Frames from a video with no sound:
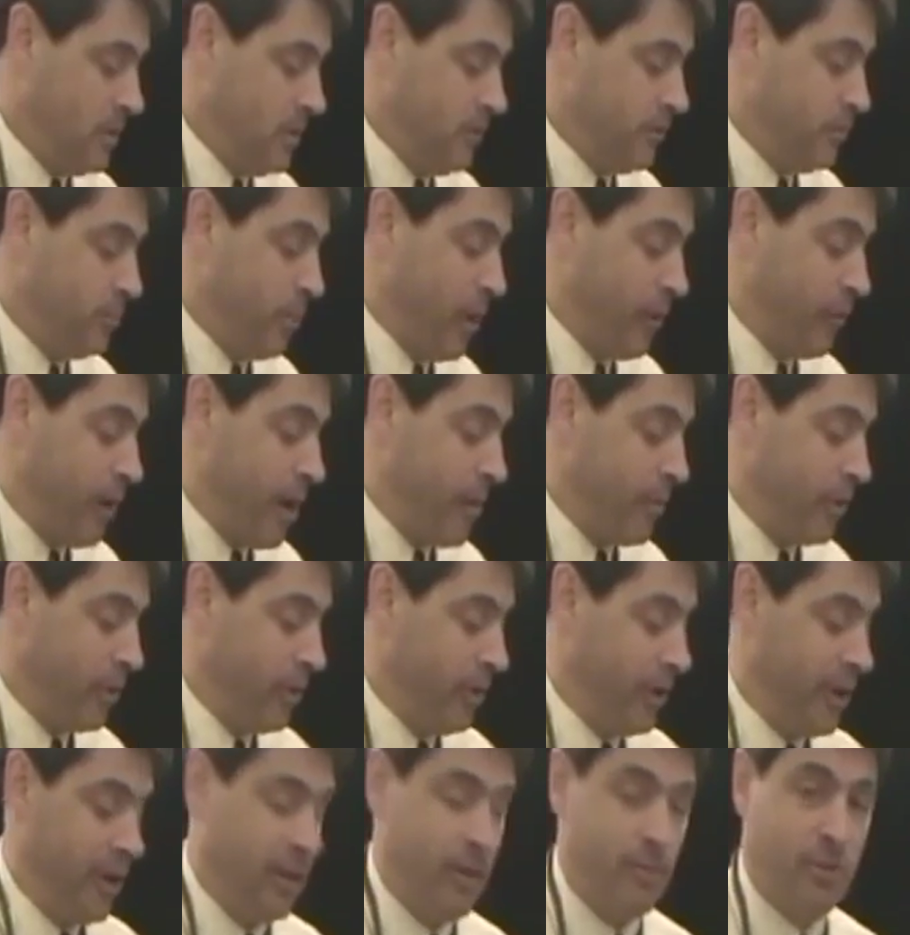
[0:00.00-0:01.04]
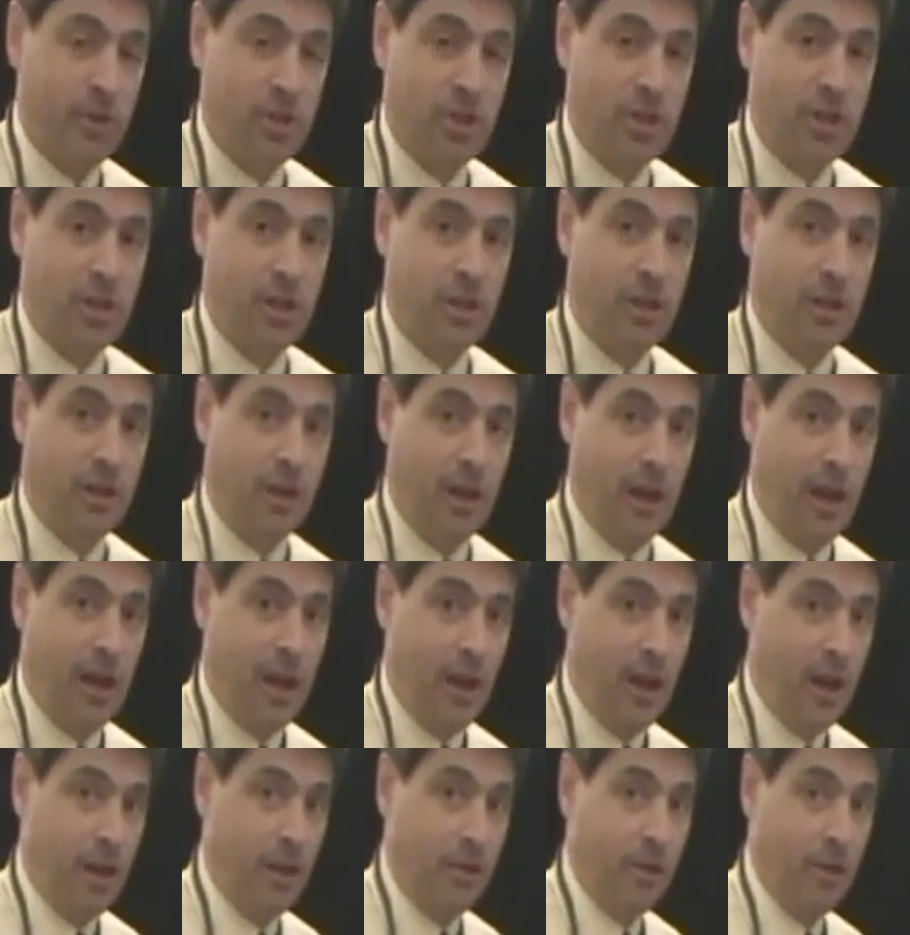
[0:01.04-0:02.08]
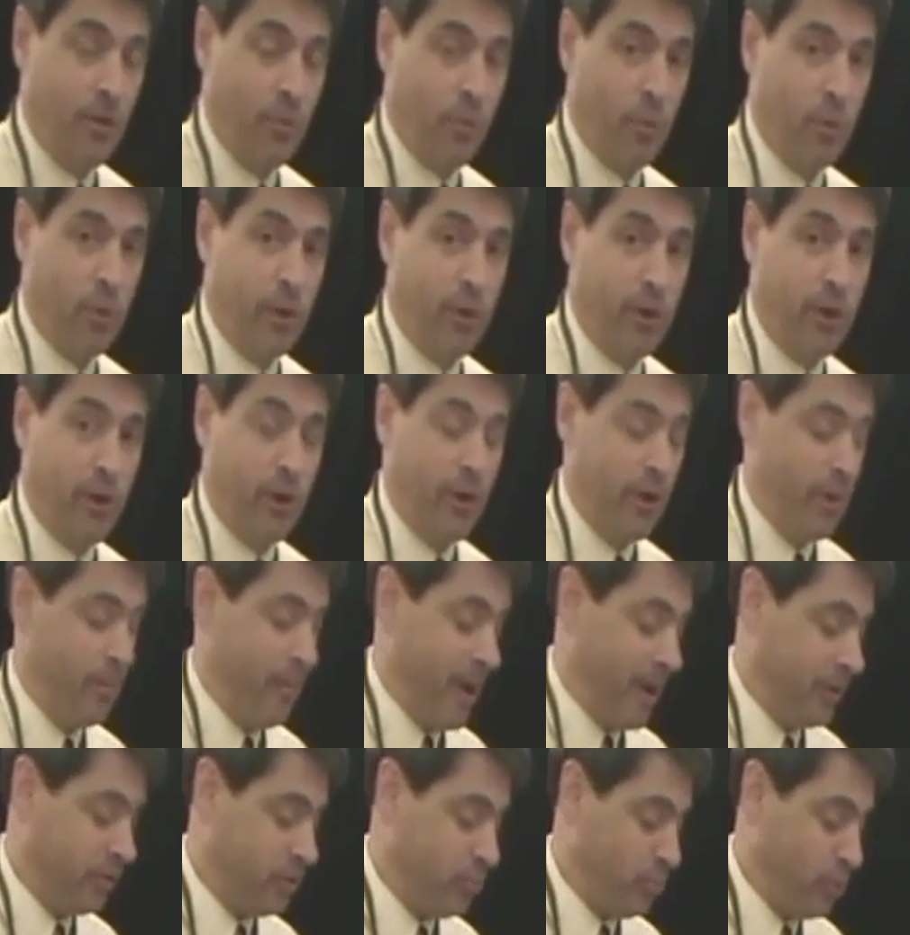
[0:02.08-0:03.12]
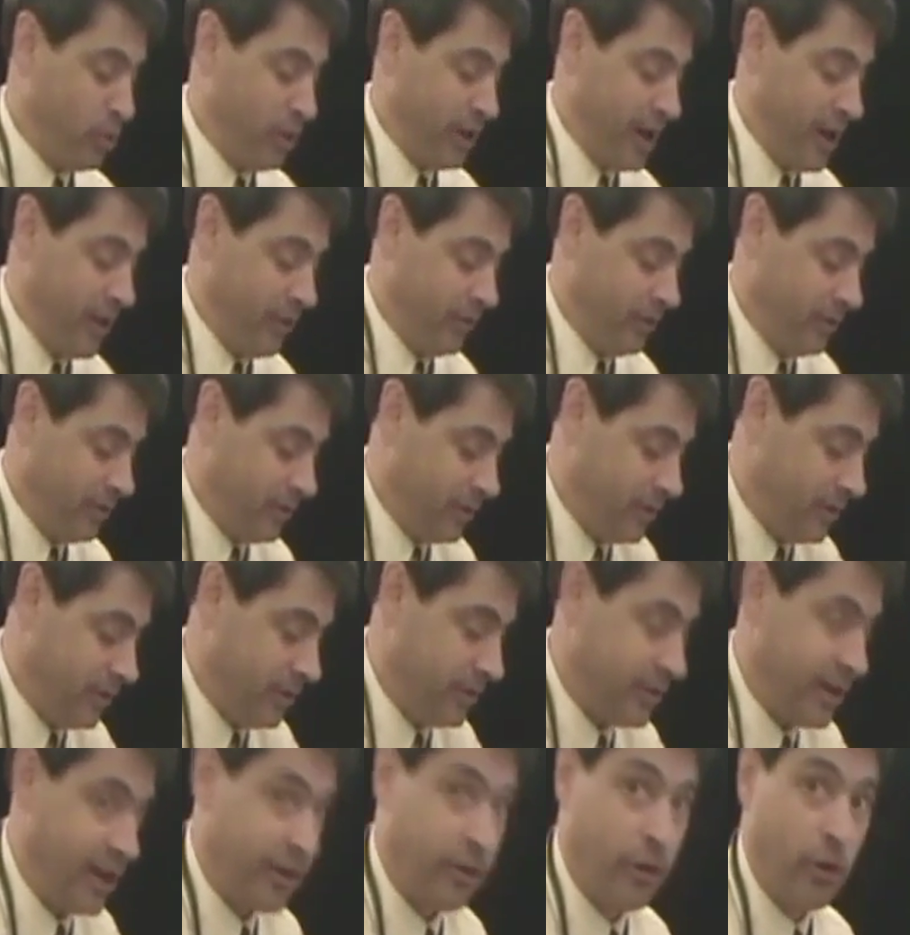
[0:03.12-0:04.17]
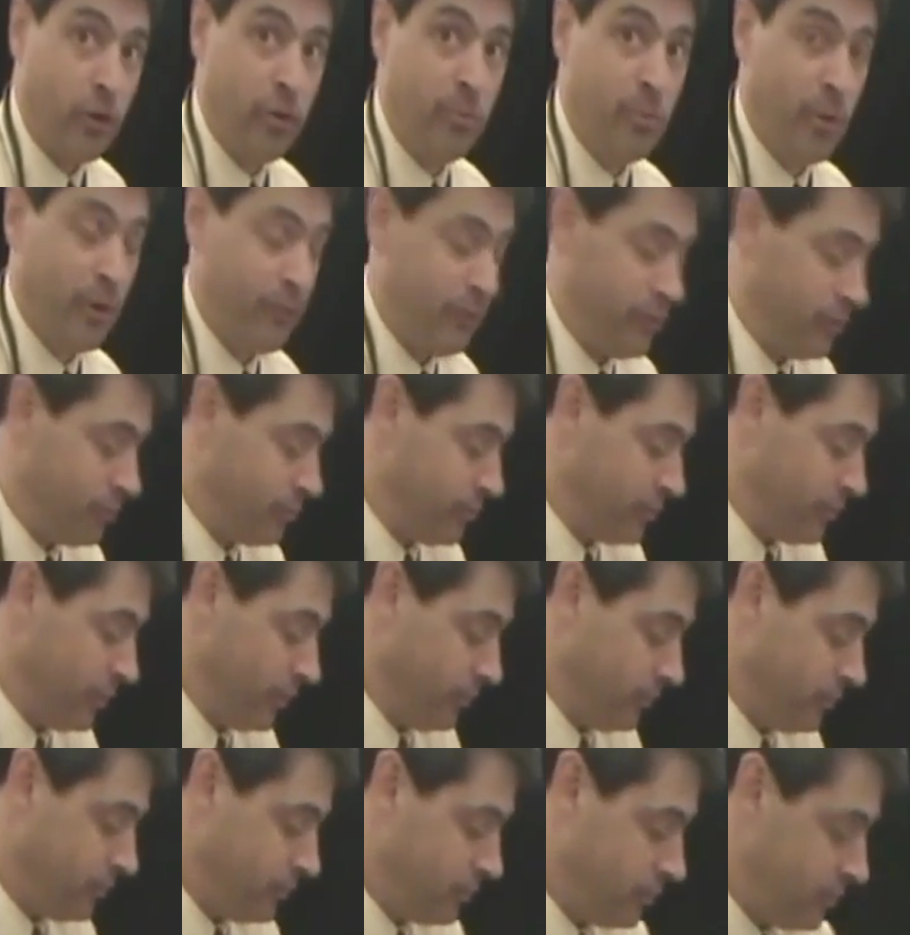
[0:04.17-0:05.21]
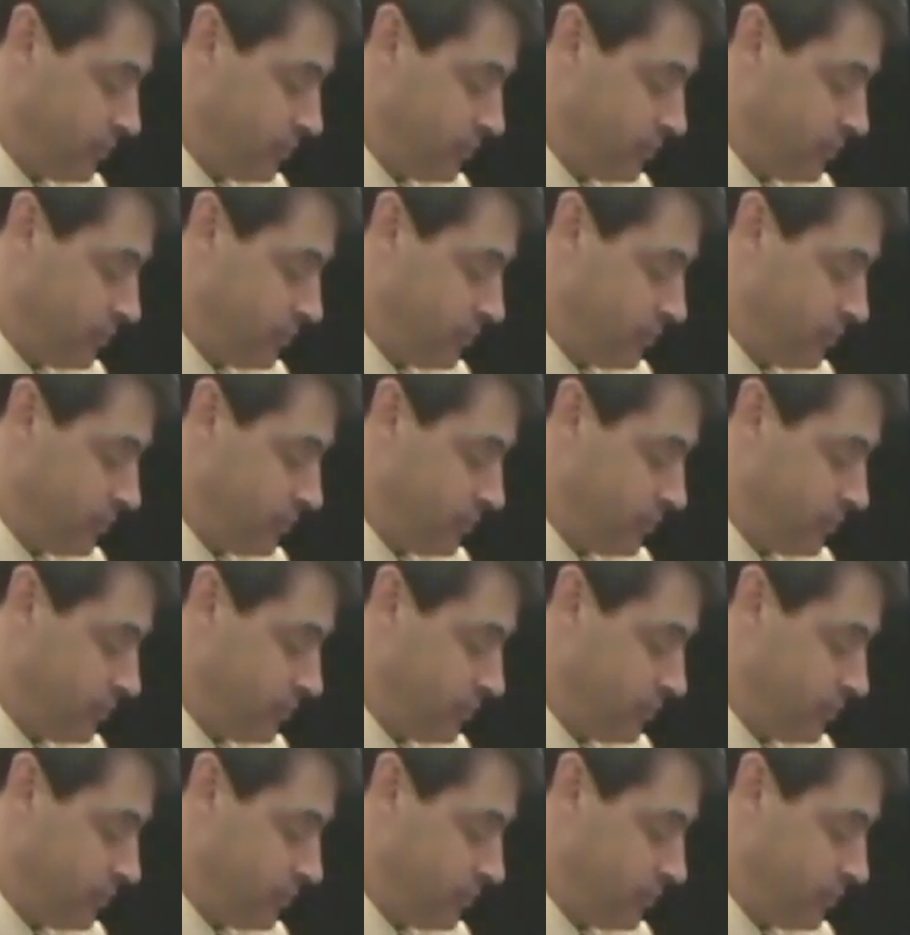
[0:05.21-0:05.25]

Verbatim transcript: spirometer in the machine and we are about to print out uh, Dr. Good Murphy's results.